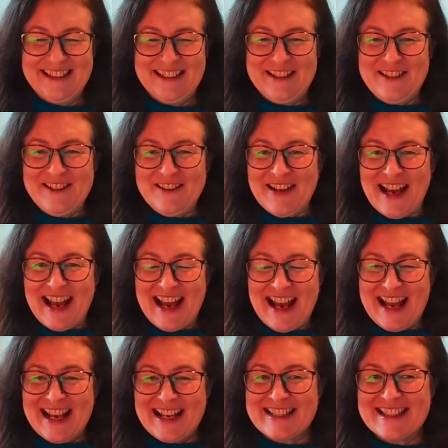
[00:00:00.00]
Who
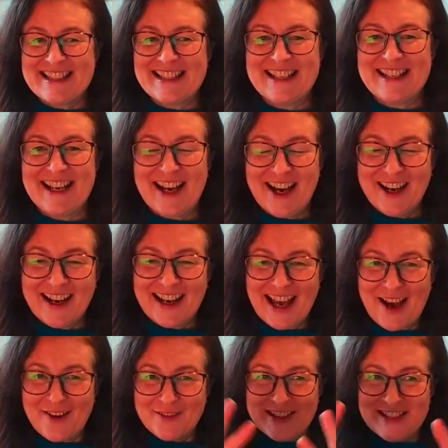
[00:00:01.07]
has
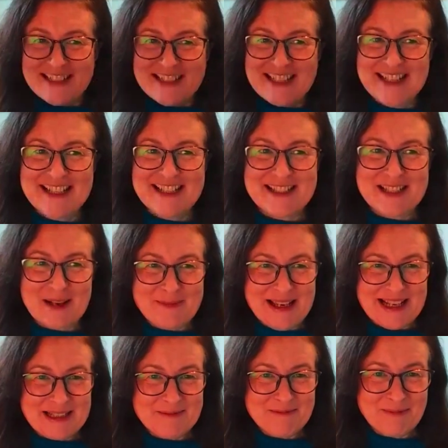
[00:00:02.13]
uncovered some
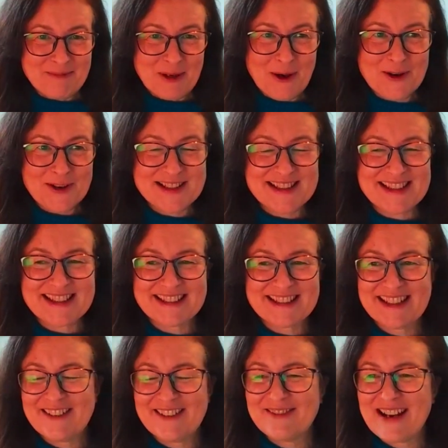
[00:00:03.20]
hidden blocks
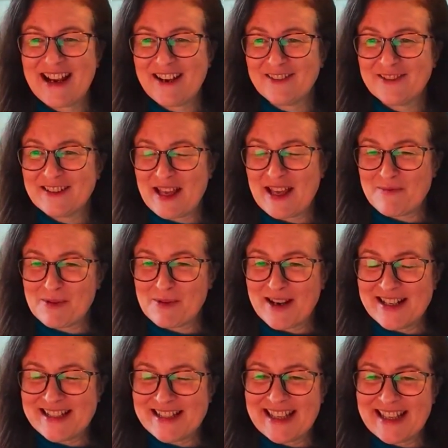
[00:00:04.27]
around their
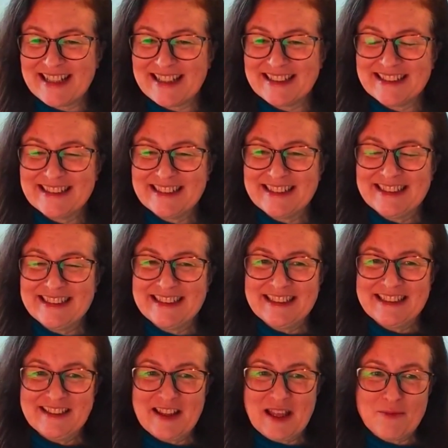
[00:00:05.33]
pricing,
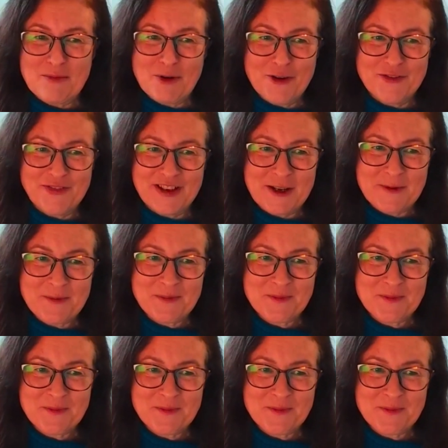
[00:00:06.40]
their profit?